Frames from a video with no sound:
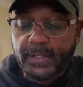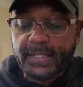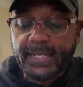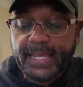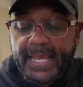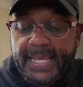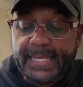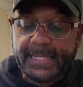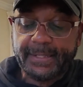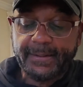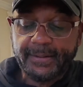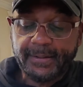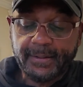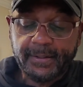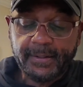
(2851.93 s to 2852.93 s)
He
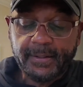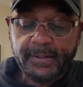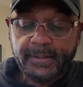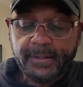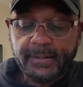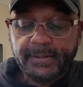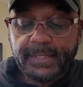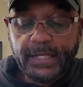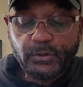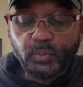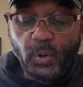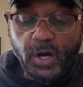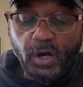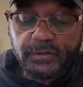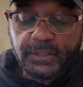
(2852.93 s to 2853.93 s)
that
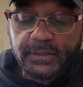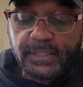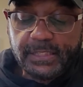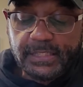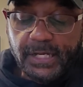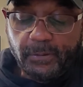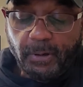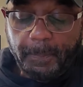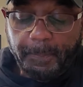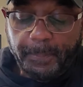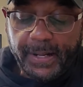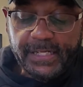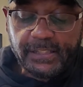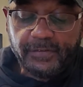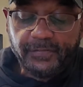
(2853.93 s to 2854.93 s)
dwells in the secret
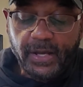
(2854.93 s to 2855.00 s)
place of